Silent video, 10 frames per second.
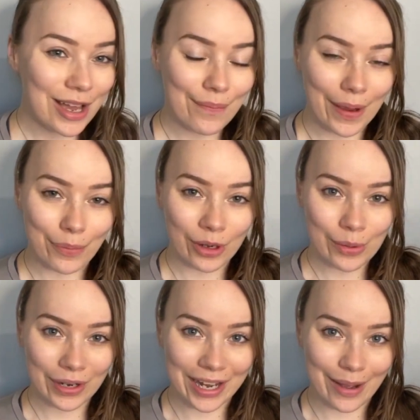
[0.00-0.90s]
my
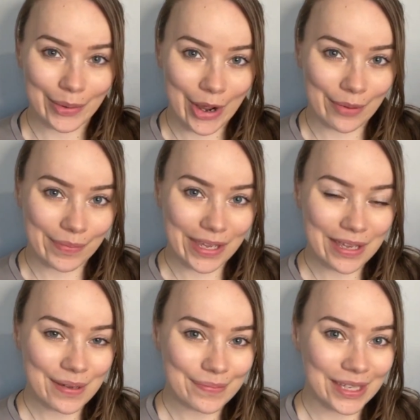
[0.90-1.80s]
pre-workout on me
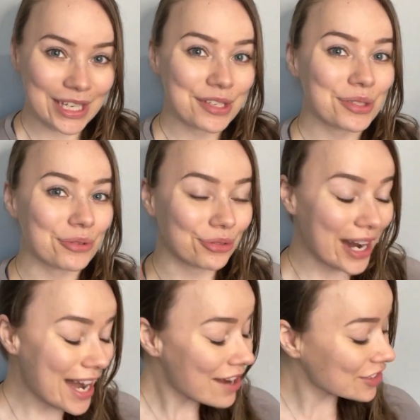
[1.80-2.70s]
because
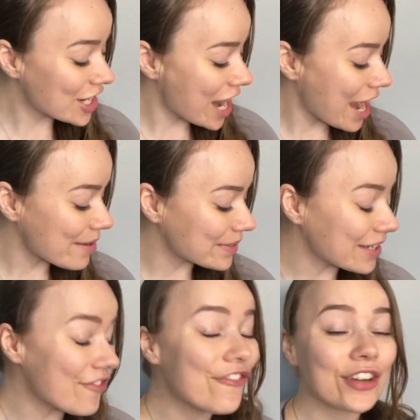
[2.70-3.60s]
right after I am
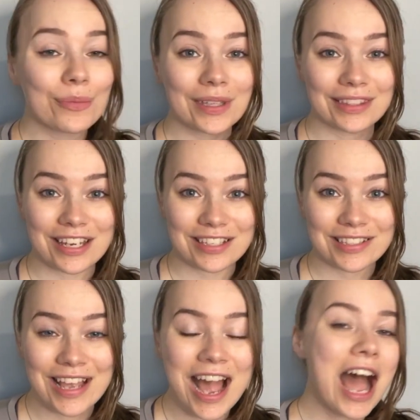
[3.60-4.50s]
done filming this,
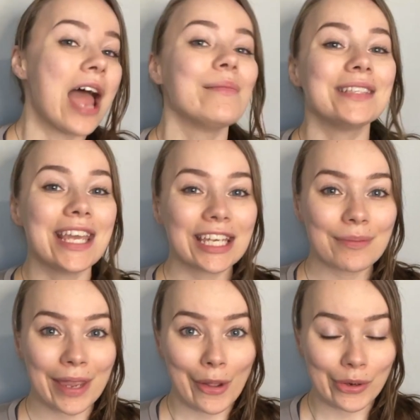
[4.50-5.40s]
I am taking
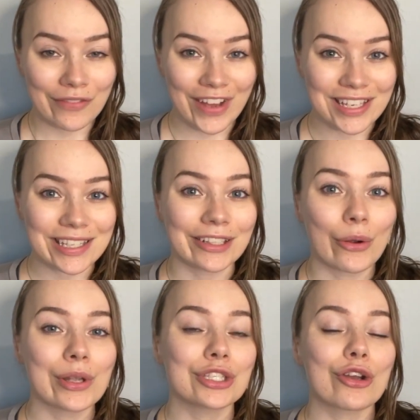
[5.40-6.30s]
my own advice and
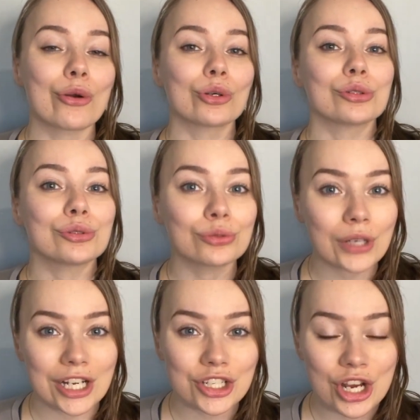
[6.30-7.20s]
going to go
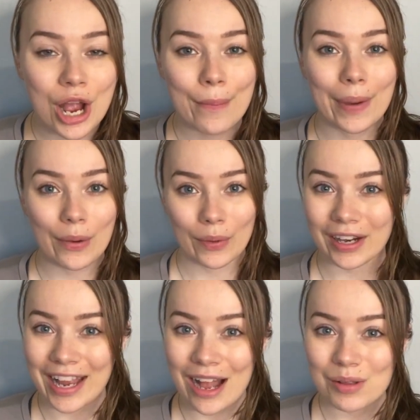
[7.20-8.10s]
crush my
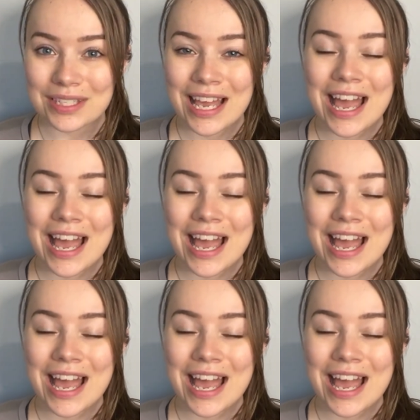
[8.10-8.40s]
workout.